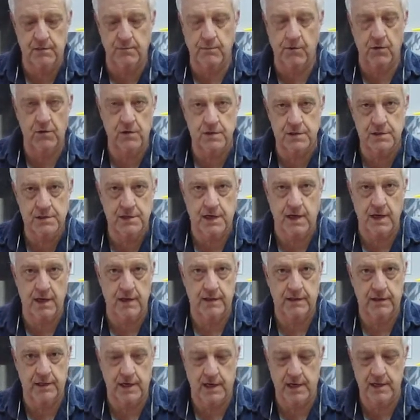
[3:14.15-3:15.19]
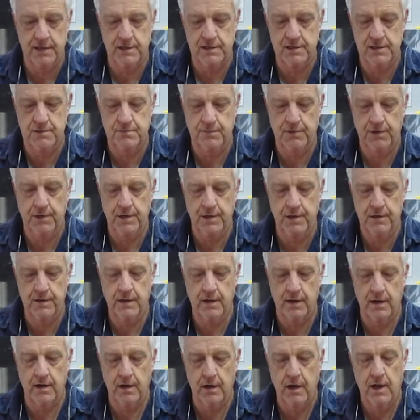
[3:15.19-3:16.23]
mortise cut that Andy's put in
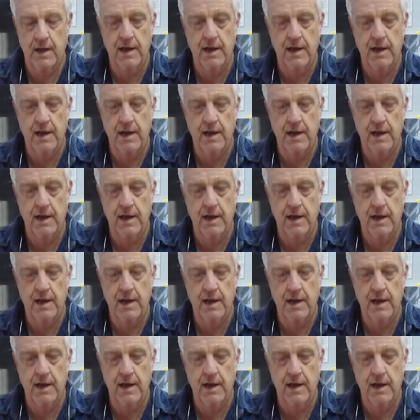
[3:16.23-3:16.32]
there.